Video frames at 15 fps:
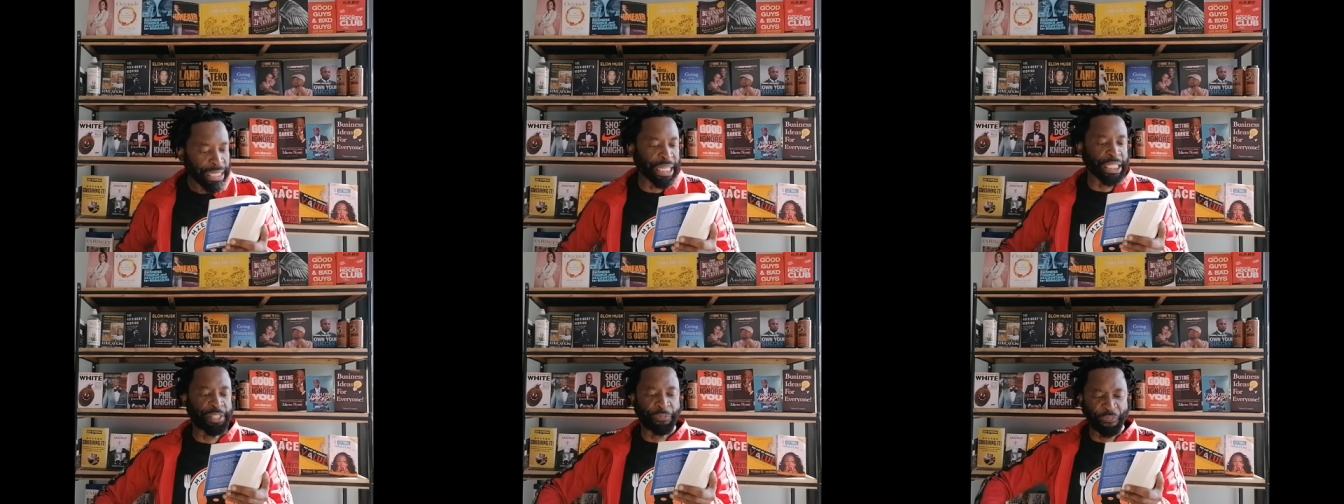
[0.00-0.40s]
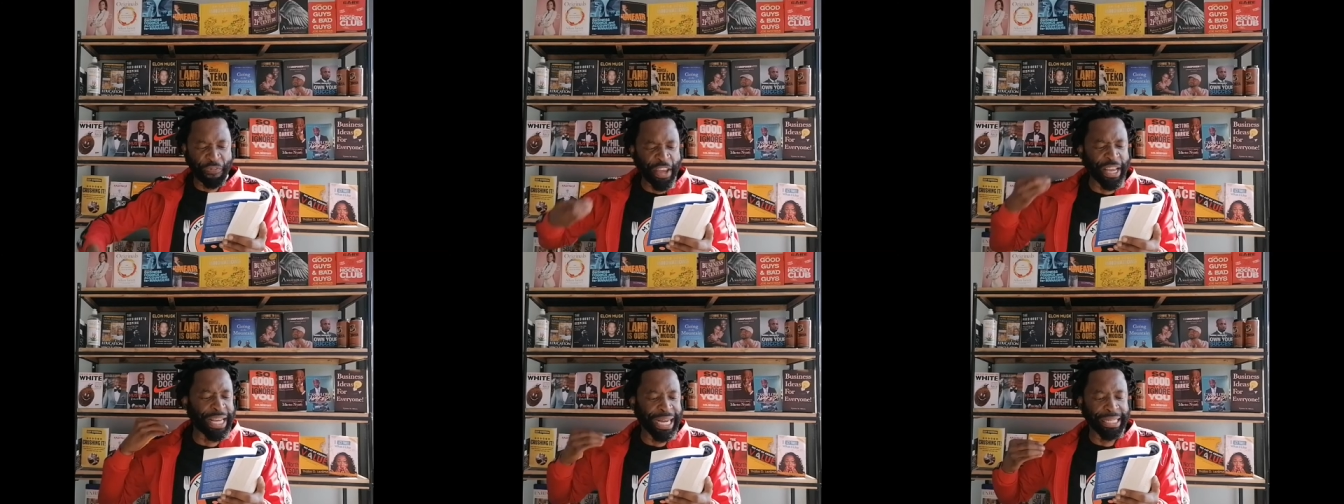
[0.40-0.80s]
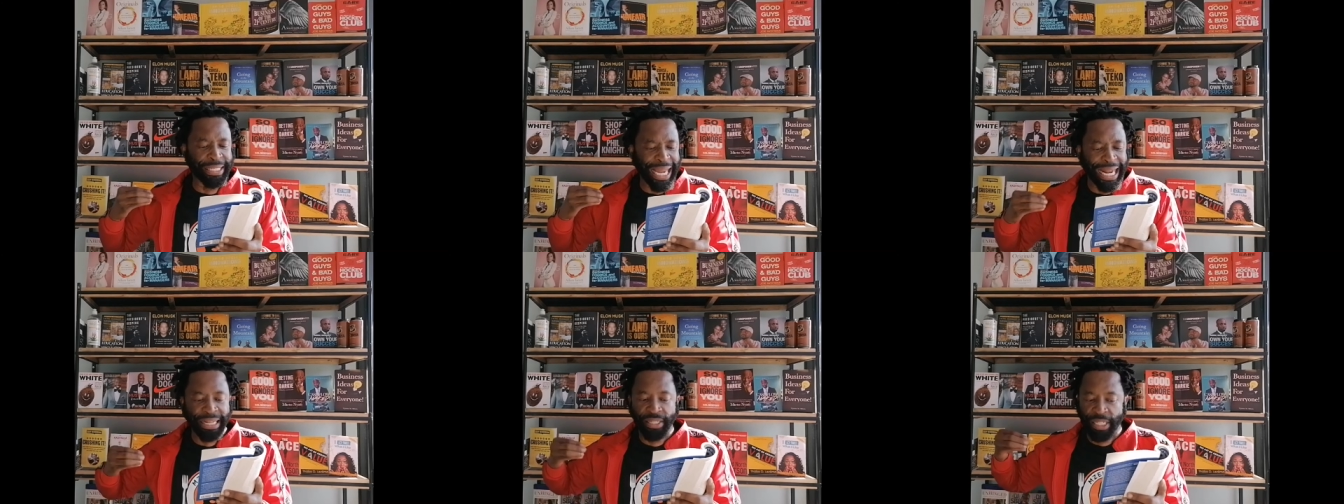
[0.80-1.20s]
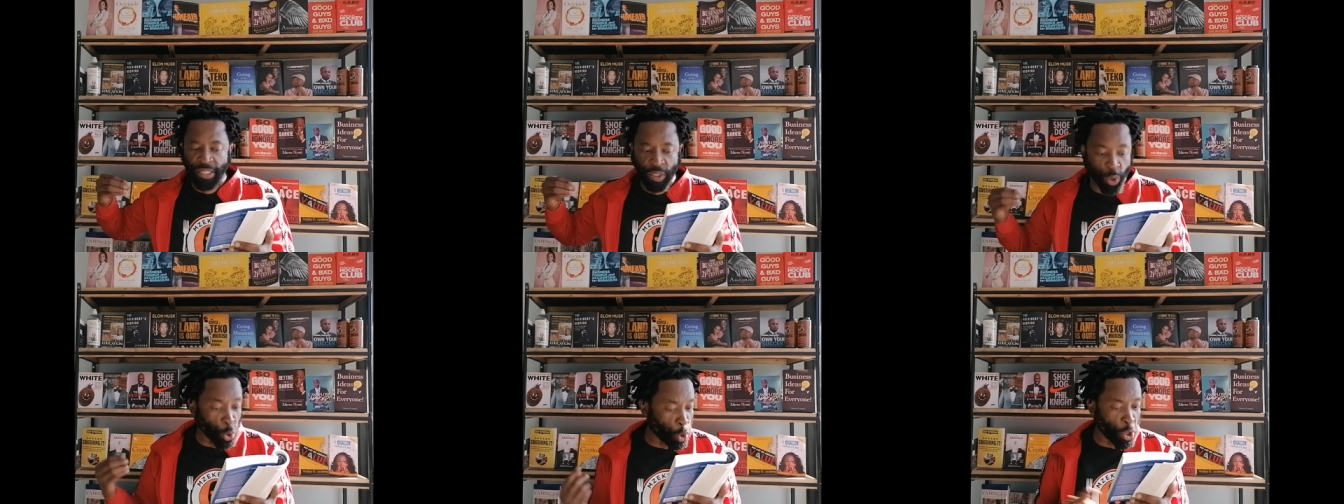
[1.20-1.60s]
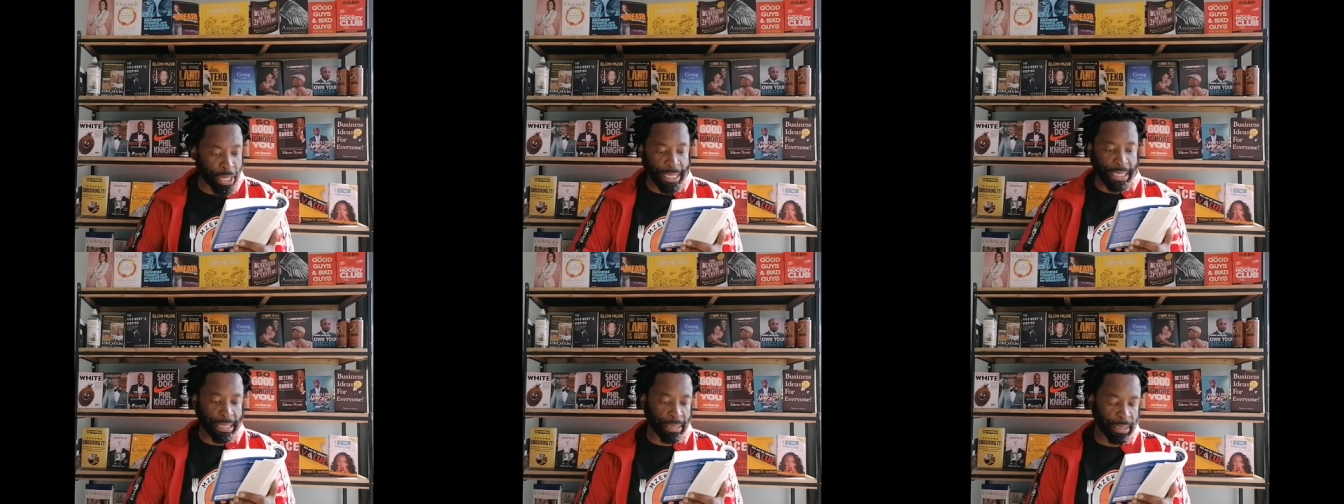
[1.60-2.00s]
disfigured and
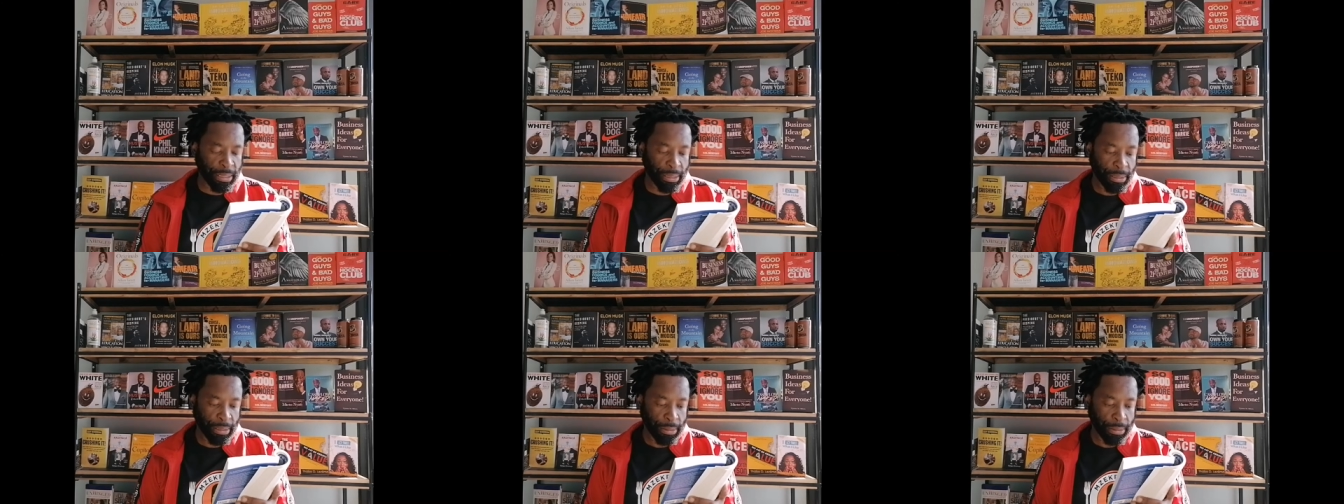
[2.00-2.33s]
destroyed it.